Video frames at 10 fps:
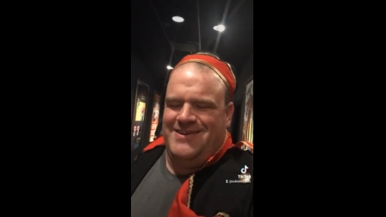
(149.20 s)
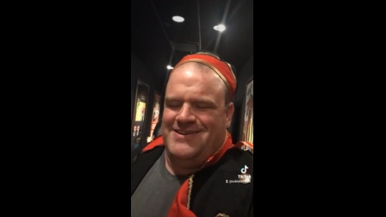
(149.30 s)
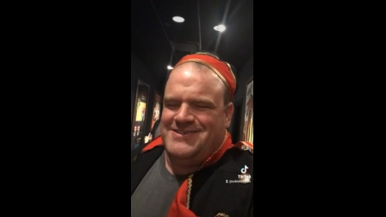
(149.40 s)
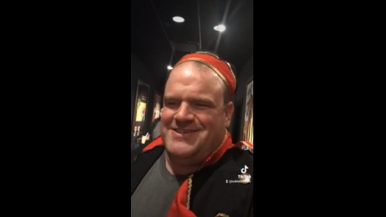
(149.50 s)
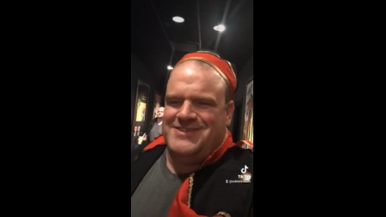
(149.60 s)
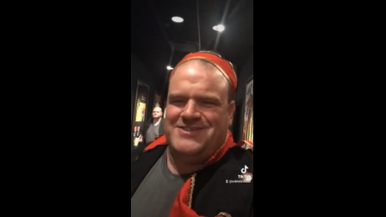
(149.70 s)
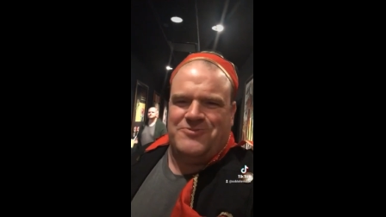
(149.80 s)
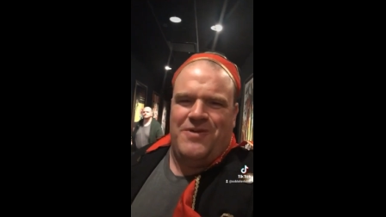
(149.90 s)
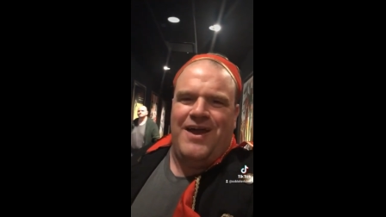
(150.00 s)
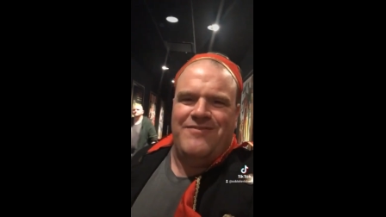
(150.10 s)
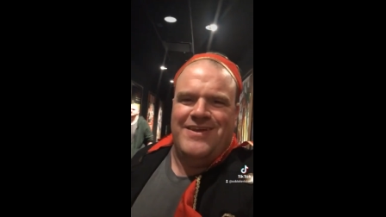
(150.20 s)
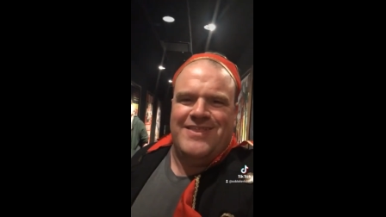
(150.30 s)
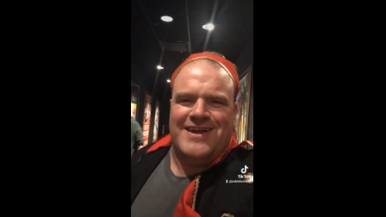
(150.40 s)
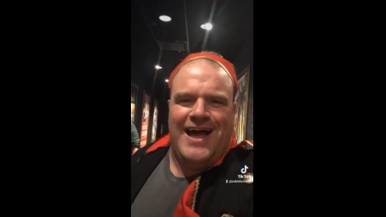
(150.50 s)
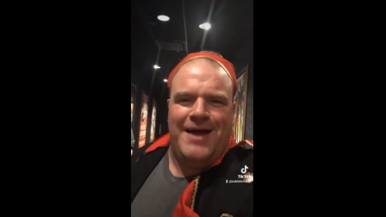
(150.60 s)
is just driving
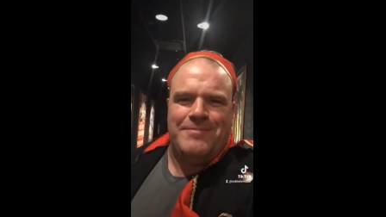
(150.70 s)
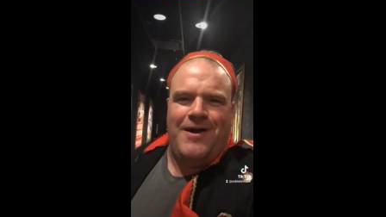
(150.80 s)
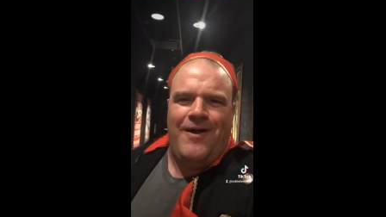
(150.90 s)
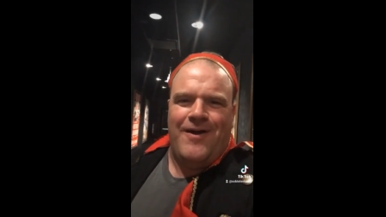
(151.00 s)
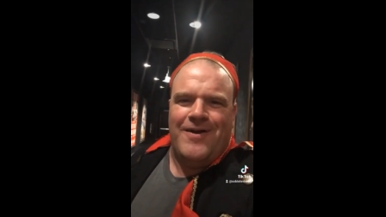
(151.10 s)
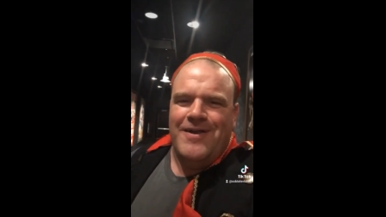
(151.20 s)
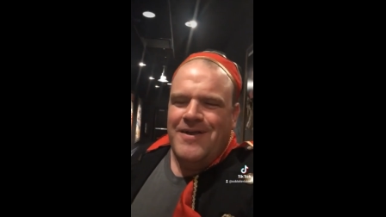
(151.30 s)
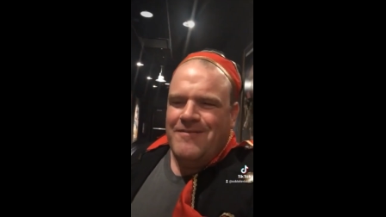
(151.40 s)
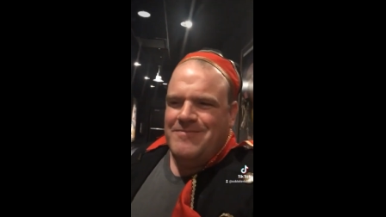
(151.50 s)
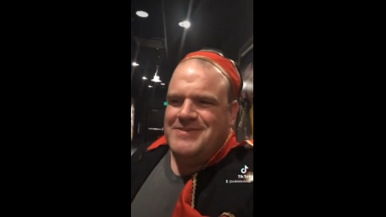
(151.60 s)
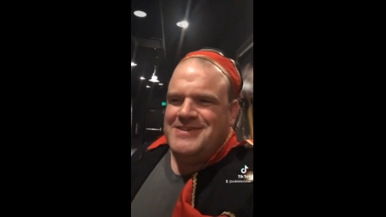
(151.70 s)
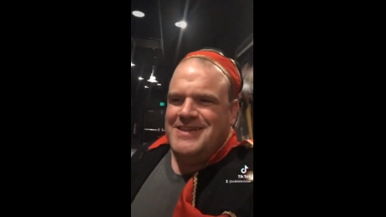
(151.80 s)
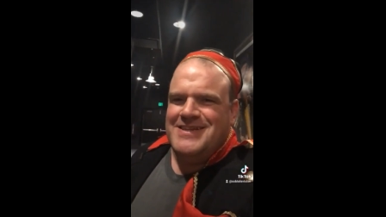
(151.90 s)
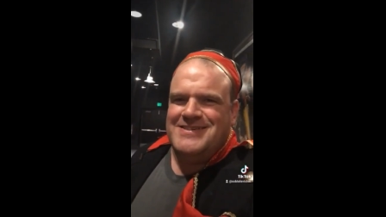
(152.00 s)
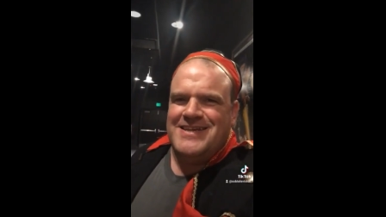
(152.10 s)
the cop car from
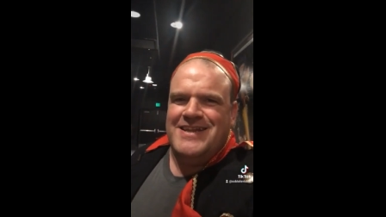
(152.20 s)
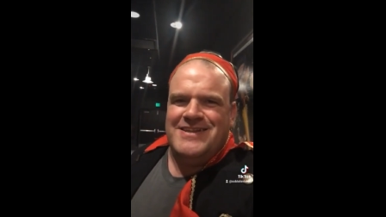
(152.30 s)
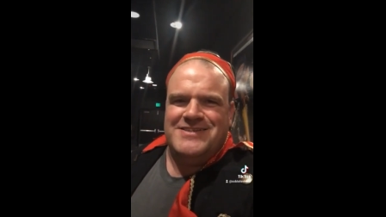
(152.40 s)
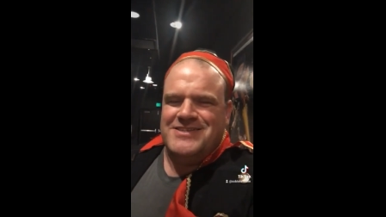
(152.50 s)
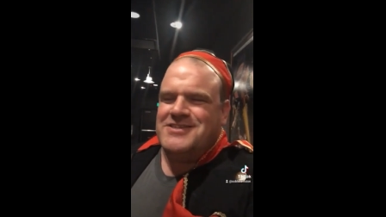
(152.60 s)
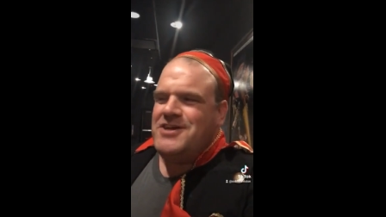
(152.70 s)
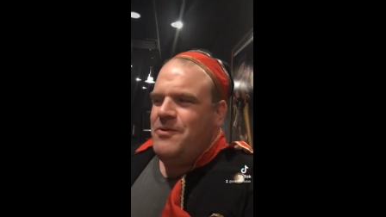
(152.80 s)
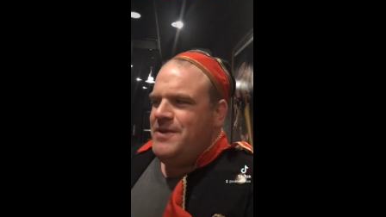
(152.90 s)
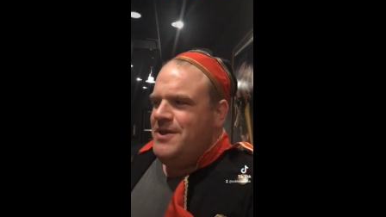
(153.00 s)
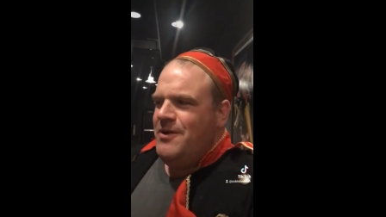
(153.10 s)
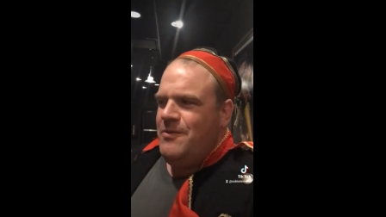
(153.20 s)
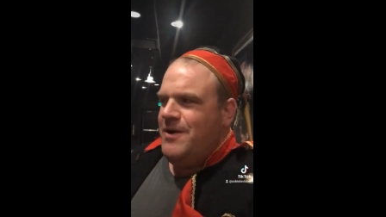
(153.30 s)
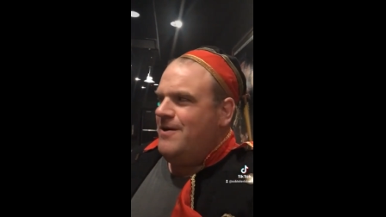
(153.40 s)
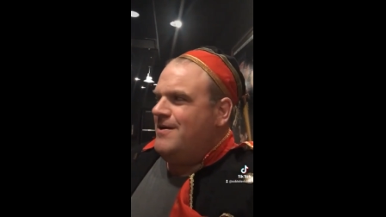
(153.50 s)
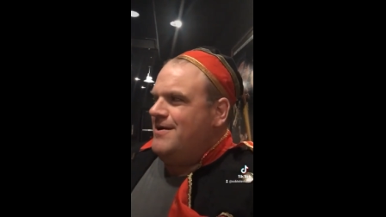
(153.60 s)
scene to scene, just going
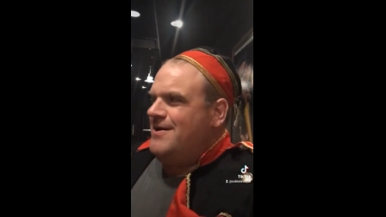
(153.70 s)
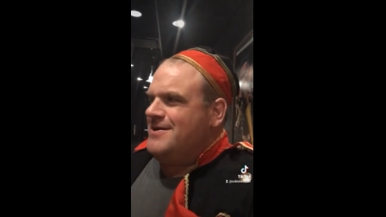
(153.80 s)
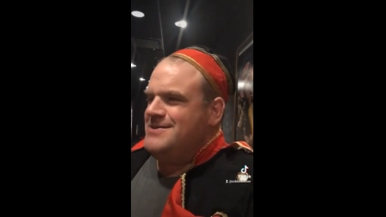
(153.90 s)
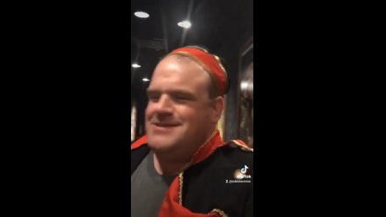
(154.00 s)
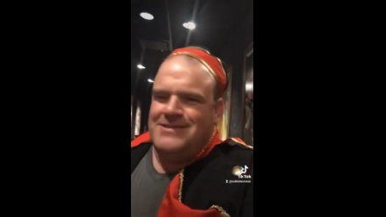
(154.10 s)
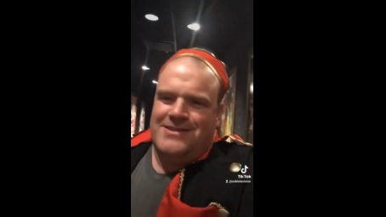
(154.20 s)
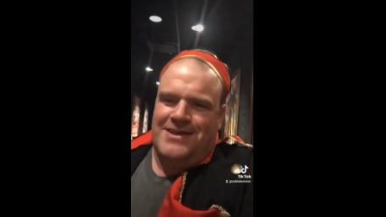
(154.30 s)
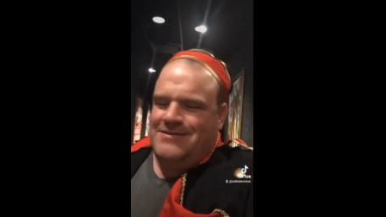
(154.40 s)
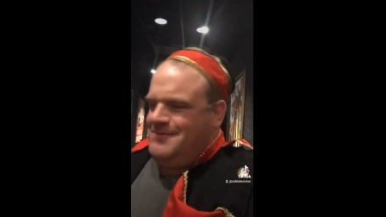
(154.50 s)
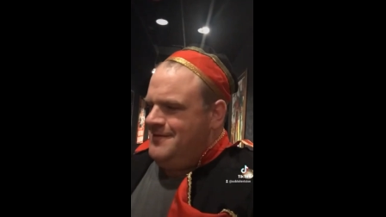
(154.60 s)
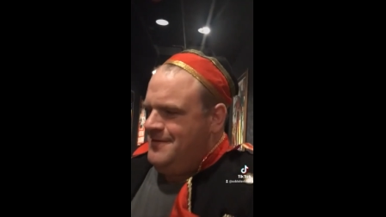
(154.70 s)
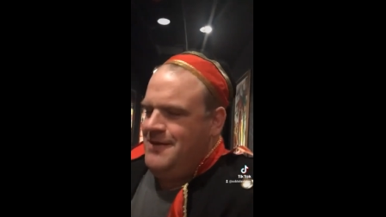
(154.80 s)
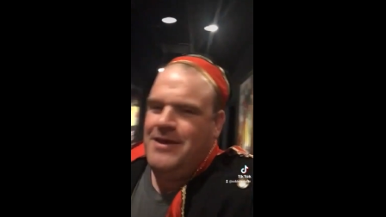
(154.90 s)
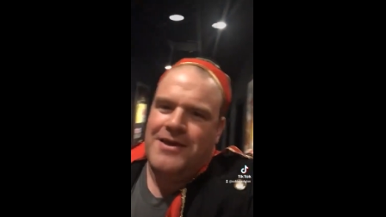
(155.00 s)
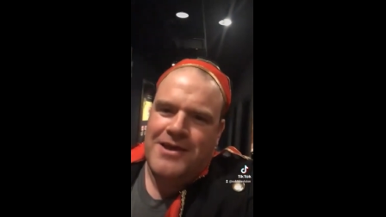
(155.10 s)
nowhere. Because, you
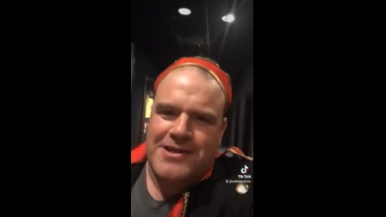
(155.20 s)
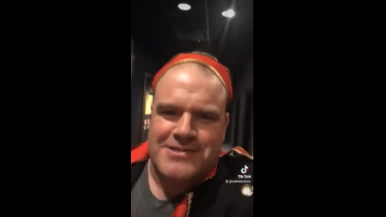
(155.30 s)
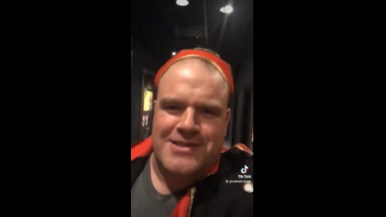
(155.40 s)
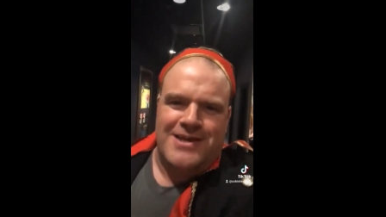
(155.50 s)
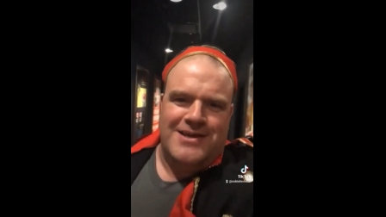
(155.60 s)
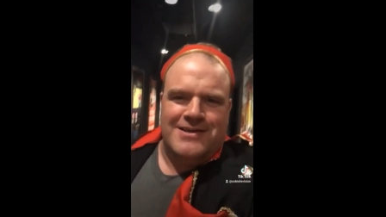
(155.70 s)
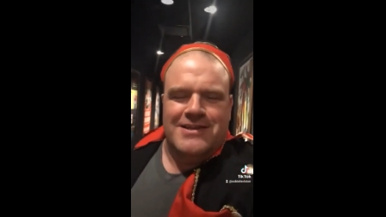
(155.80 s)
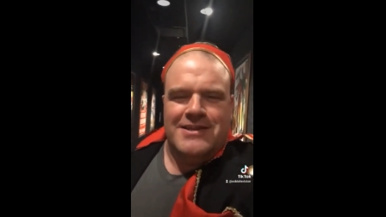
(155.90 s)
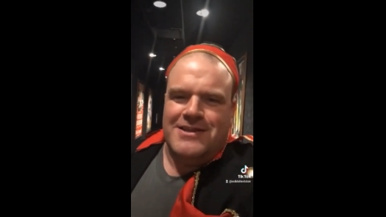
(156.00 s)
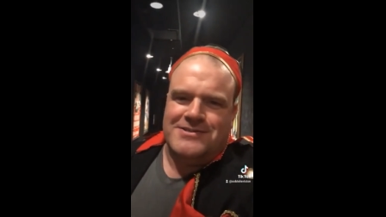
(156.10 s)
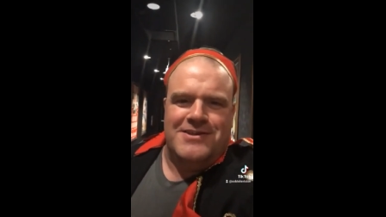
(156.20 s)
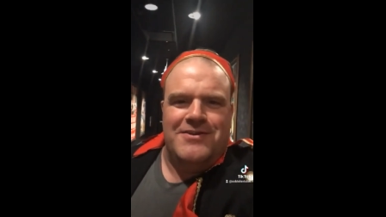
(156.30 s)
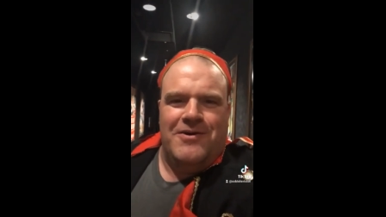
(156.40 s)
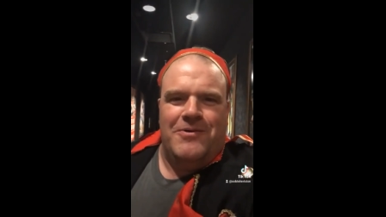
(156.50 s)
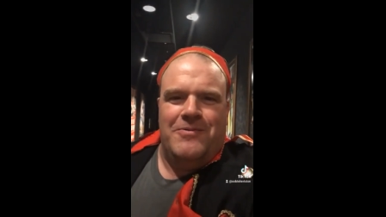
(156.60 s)
know, doesn't
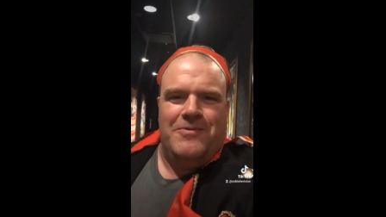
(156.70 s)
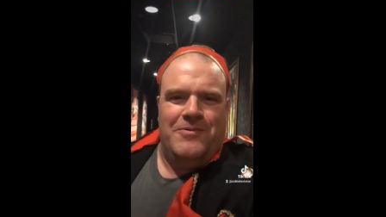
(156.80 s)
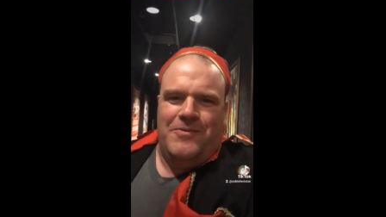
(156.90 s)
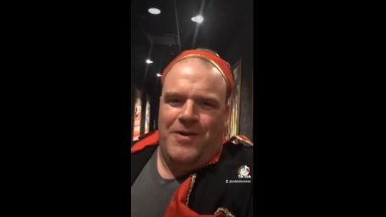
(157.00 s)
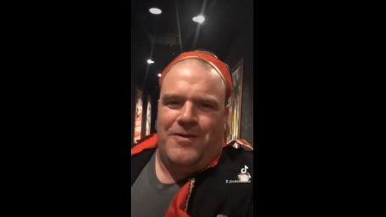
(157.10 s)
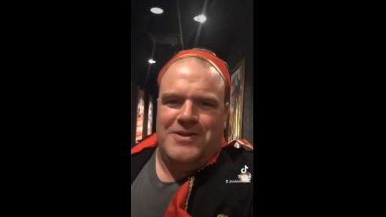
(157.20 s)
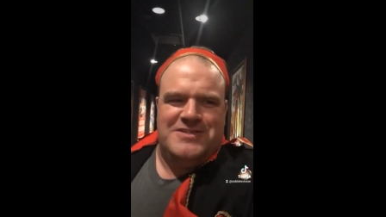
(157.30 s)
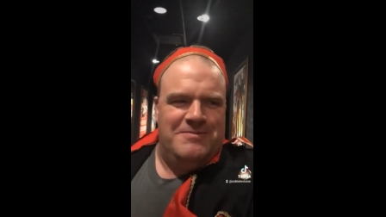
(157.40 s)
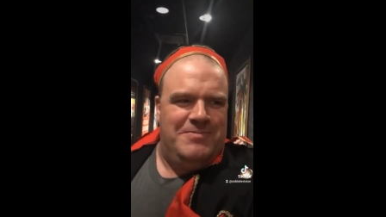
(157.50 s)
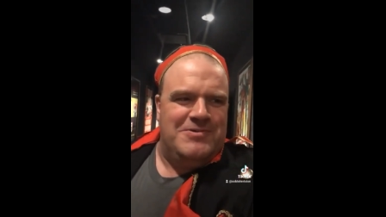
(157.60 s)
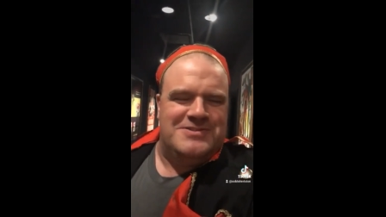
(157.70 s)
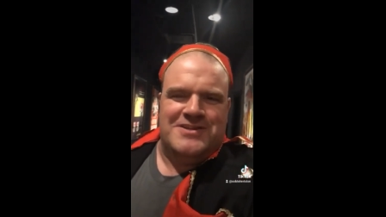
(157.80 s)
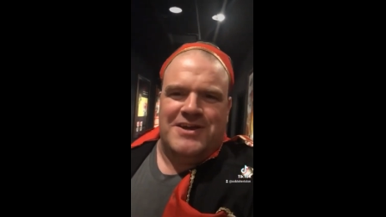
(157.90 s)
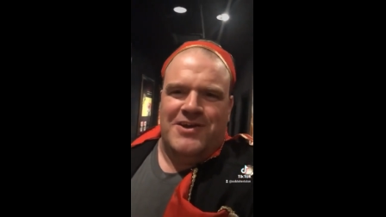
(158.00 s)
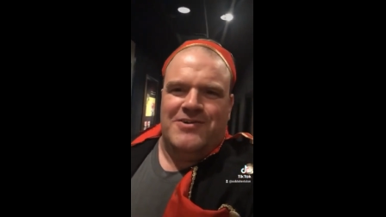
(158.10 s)
know where he's supposed to
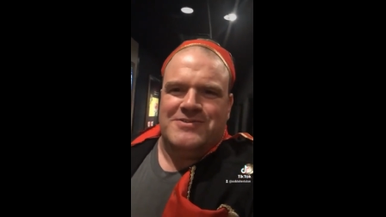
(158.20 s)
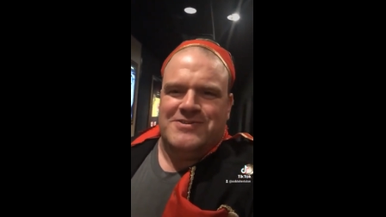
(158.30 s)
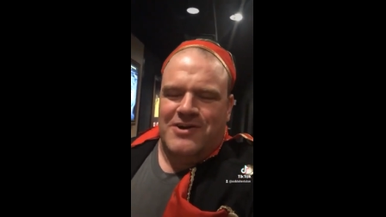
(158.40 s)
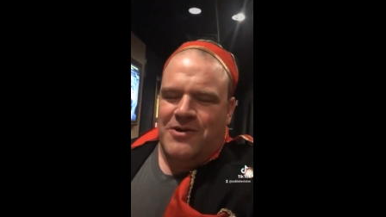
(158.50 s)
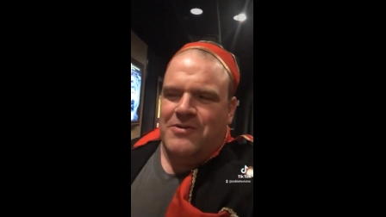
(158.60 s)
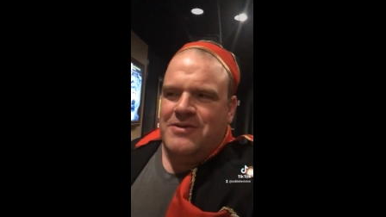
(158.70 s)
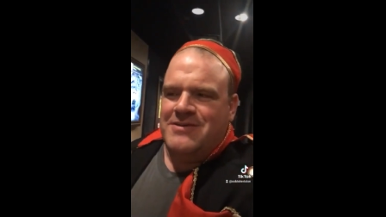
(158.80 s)
go. So,